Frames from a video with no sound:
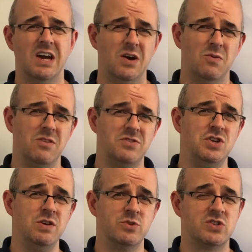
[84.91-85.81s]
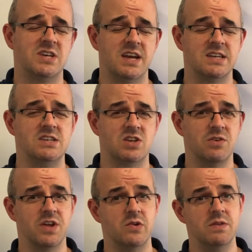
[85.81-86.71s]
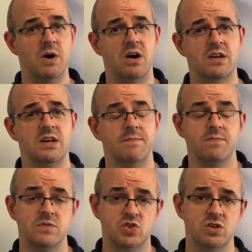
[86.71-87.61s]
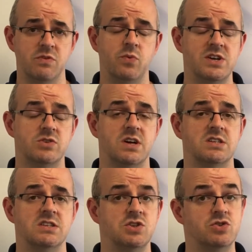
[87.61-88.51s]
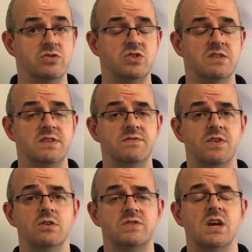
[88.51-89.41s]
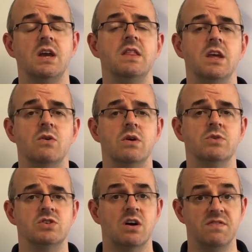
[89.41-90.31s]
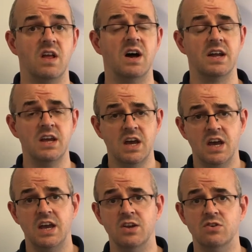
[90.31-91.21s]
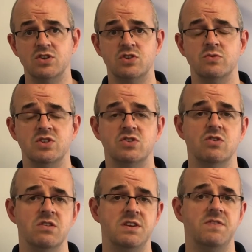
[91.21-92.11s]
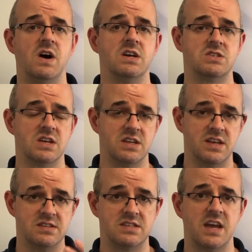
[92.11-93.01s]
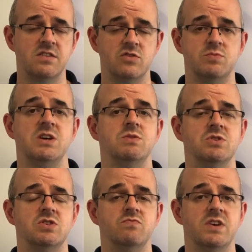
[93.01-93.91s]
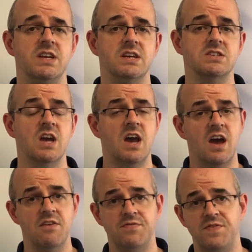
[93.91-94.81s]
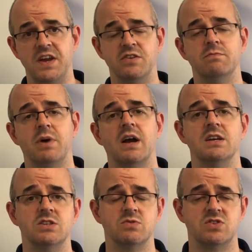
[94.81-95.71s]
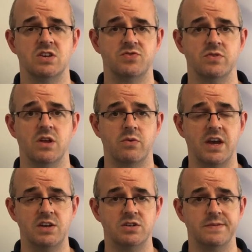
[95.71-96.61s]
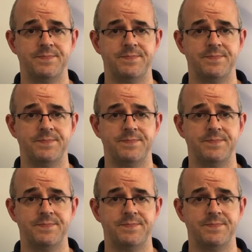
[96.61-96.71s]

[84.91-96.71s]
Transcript: Well, there are numerous techniques out there in the market, some of which are actually intrusive and involve taking the equipment offline in order to install a device that can then take those measurements and readings and feed them back into a central location.